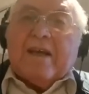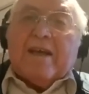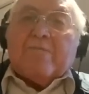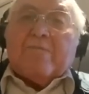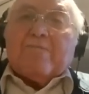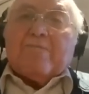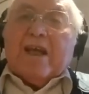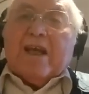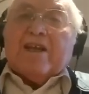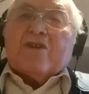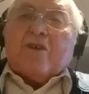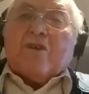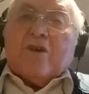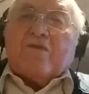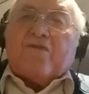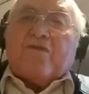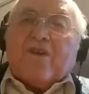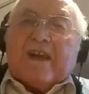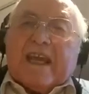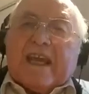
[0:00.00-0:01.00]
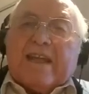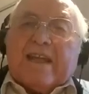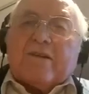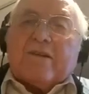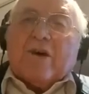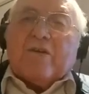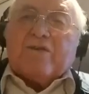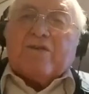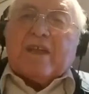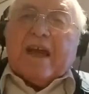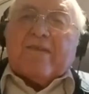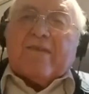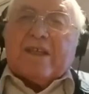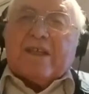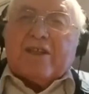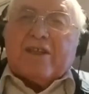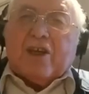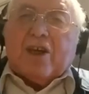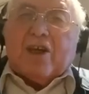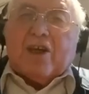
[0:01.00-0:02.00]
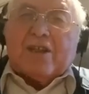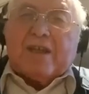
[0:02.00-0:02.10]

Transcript: Please don't forget, don't ever turn